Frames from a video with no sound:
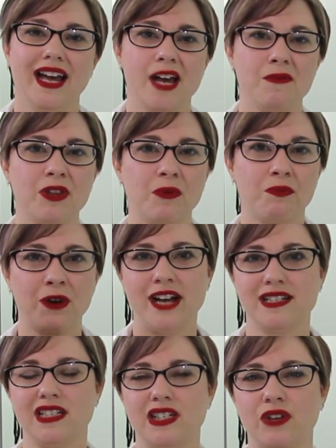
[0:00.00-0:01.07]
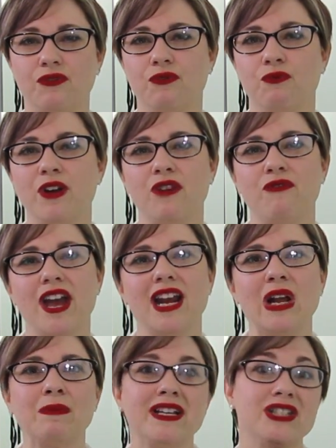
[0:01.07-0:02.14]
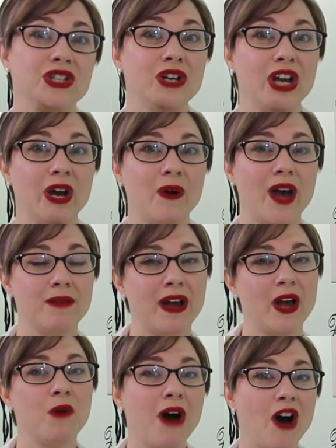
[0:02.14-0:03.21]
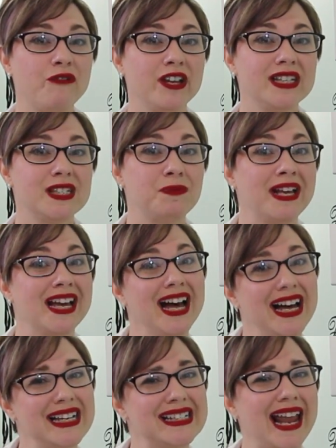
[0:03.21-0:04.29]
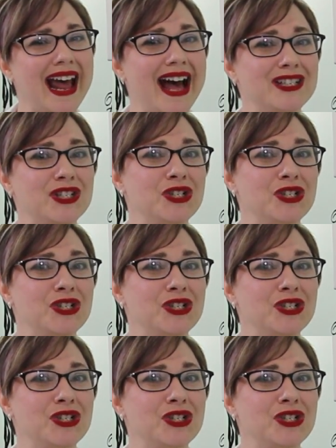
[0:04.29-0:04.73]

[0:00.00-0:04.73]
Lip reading: I'm in the process of renovating my studio and my home office because that has